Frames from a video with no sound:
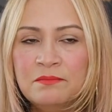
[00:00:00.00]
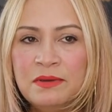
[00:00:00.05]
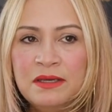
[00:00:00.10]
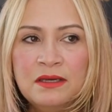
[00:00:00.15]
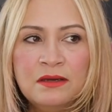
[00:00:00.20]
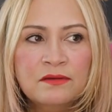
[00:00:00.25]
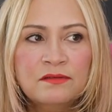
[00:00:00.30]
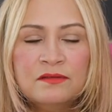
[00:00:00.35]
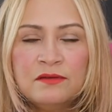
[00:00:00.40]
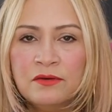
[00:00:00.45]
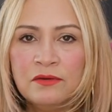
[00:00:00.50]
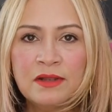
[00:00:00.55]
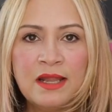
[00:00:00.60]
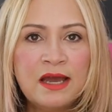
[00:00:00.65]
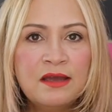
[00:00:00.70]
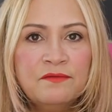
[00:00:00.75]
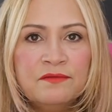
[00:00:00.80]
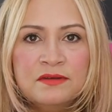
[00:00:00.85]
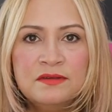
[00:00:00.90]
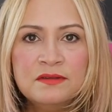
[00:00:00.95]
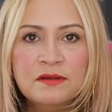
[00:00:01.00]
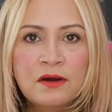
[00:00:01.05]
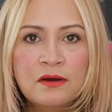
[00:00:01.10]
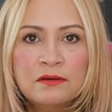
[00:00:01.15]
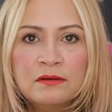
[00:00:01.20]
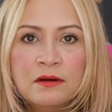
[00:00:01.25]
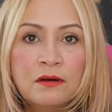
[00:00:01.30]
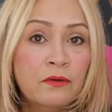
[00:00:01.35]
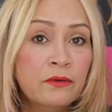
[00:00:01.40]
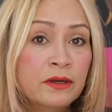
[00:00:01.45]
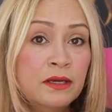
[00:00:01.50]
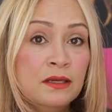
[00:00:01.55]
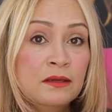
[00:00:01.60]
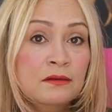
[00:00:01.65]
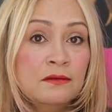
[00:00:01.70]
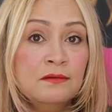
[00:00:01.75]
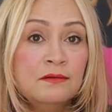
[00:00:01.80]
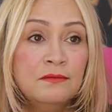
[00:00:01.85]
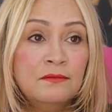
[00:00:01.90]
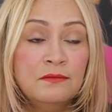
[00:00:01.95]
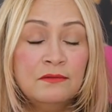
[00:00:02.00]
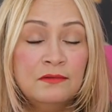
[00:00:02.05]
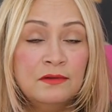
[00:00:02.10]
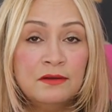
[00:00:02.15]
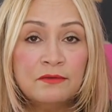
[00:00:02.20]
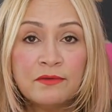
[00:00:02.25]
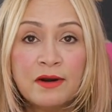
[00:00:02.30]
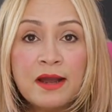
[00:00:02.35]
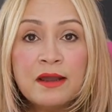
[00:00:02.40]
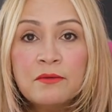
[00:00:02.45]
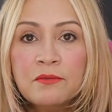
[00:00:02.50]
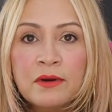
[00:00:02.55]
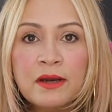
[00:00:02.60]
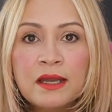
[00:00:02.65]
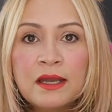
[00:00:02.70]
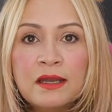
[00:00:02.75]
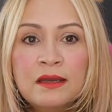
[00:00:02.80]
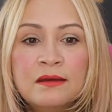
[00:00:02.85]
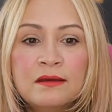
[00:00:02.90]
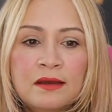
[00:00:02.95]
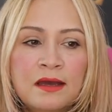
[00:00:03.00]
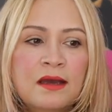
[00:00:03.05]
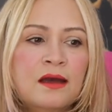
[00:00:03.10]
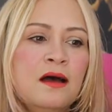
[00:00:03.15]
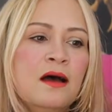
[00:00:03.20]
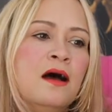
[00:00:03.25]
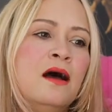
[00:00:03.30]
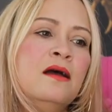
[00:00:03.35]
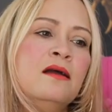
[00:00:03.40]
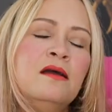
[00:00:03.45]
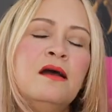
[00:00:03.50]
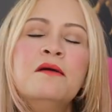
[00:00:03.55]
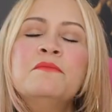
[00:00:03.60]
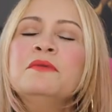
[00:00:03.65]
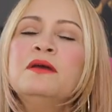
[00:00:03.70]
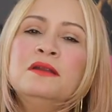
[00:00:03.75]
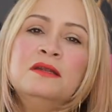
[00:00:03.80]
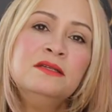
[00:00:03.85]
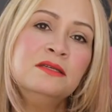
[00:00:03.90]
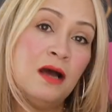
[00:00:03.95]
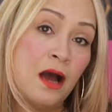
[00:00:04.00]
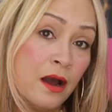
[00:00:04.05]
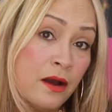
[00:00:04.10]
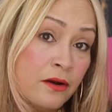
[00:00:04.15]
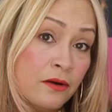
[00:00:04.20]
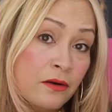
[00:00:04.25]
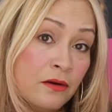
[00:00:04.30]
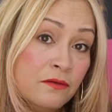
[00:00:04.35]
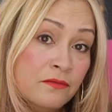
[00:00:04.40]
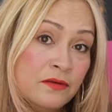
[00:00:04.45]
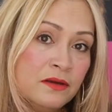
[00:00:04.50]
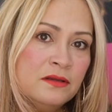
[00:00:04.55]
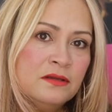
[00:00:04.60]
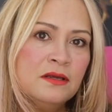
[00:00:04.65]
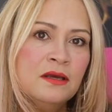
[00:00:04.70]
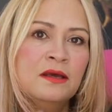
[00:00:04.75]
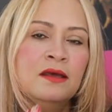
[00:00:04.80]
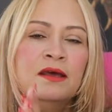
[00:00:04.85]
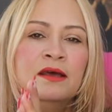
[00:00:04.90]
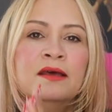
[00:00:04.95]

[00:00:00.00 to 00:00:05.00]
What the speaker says: because your life is not going the right way, I'm getting tired of it.